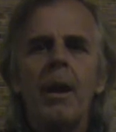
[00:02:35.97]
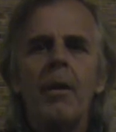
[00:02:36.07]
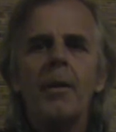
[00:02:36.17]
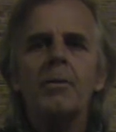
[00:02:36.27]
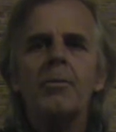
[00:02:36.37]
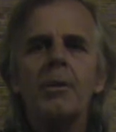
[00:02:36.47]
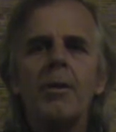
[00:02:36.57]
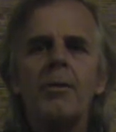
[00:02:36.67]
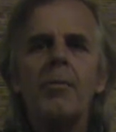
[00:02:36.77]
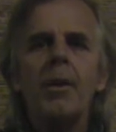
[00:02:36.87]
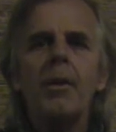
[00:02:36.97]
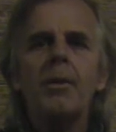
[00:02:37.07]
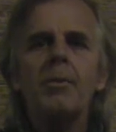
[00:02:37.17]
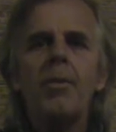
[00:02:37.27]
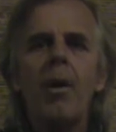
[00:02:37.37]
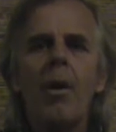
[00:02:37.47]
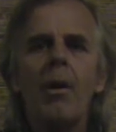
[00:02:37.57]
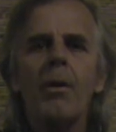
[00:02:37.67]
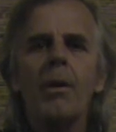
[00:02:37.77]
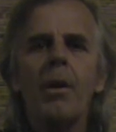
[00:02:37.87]
And this was a tremendous
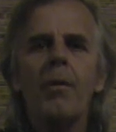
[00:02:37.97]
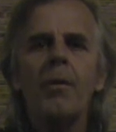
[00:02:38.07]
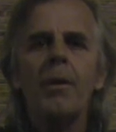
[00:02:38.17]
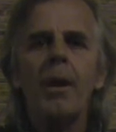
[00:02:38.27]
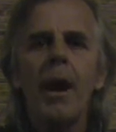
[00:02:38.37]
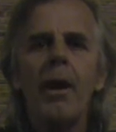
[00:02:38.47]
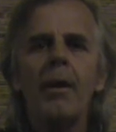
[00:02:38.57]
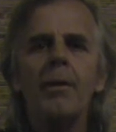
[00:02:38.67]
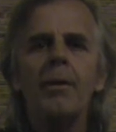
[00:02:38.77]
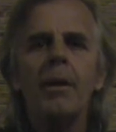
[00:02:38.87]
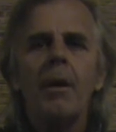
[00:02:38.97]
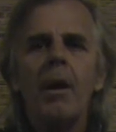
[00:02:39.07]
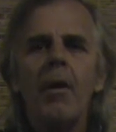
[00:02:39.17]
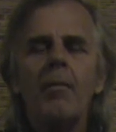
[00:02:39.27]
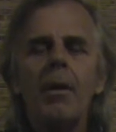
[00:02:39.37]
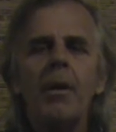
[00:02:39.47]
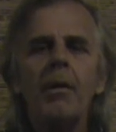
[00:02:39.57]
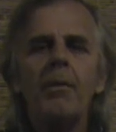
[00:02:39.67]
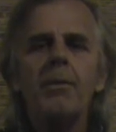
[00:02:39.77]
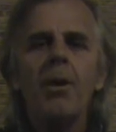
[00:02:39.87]
part of the diet of
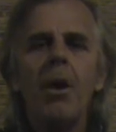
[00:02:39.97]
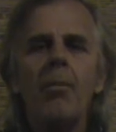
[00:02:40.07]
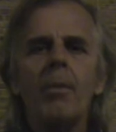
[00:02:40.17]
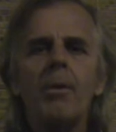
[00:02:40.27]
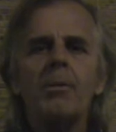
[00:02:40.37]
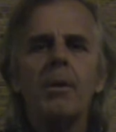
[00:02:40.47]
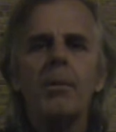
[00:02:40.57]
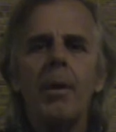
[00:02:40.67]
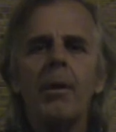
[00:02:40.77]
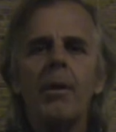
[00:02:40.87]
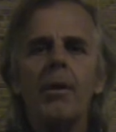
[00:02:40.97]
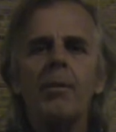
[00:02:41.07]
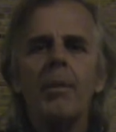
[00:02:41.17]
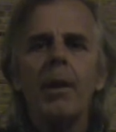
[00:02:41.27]
many of the songbirds in America.